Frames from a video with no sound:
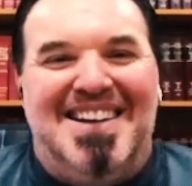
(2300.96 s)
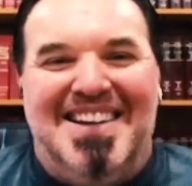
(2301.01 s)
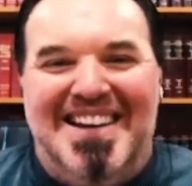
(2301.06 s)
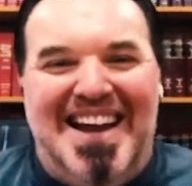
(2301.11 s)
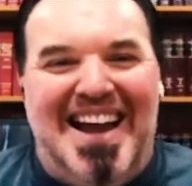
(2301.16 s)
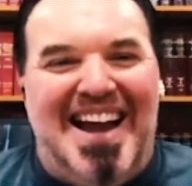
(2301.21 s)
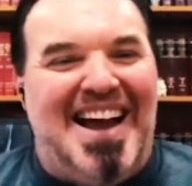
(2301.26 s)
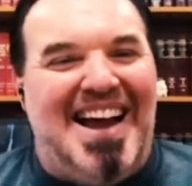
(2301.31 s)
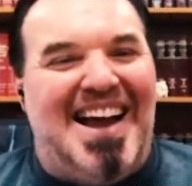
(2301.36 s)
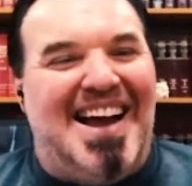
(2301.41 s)

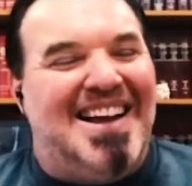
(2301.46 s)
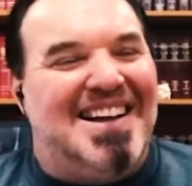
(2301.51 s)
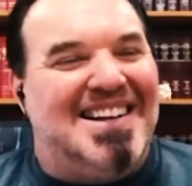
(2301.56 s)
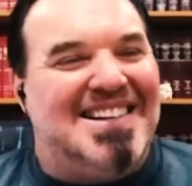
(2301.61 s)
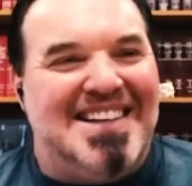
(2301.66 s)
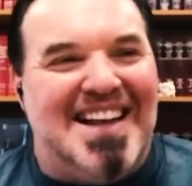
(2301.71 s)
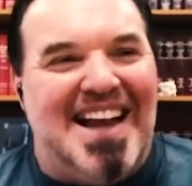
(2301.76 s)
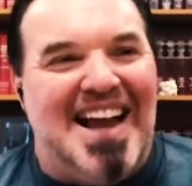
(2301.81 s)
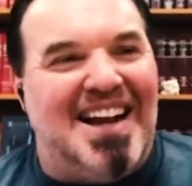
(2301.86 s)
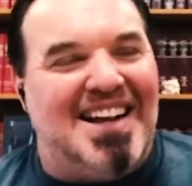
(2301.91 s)
Yeah,
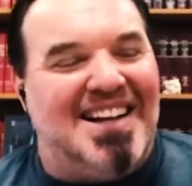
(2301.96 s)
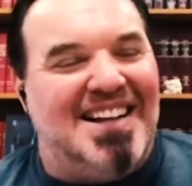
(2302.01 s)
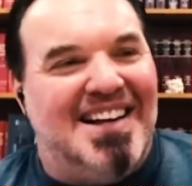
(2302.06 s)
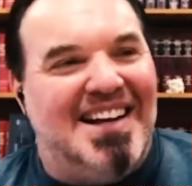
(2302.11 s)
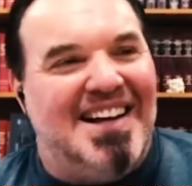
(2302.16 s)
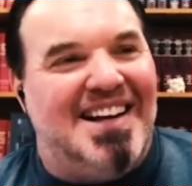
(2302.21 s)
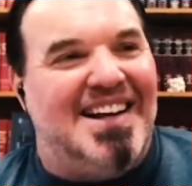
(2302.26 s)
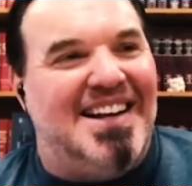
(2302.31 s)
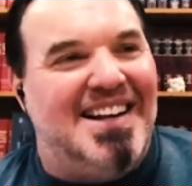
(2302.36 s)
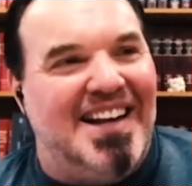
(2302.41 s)

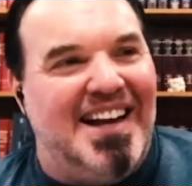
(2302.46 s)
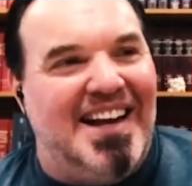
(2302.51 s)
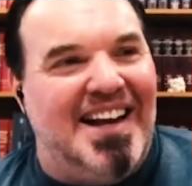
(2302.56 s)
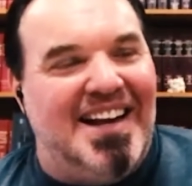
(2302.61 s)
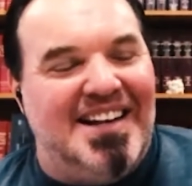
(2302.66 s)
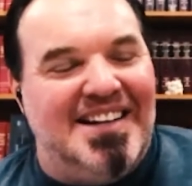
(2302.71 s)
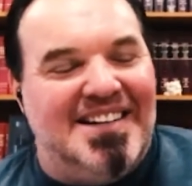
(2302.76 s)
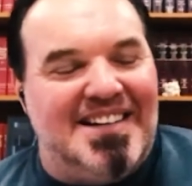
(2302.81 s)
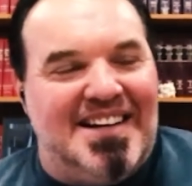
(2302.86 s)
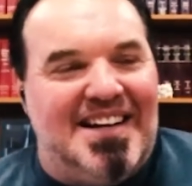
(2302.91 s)
exactly.
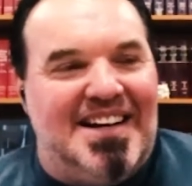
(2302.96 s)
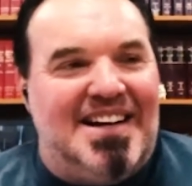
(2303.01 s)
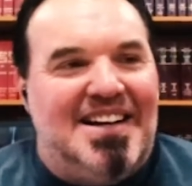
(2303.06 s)
And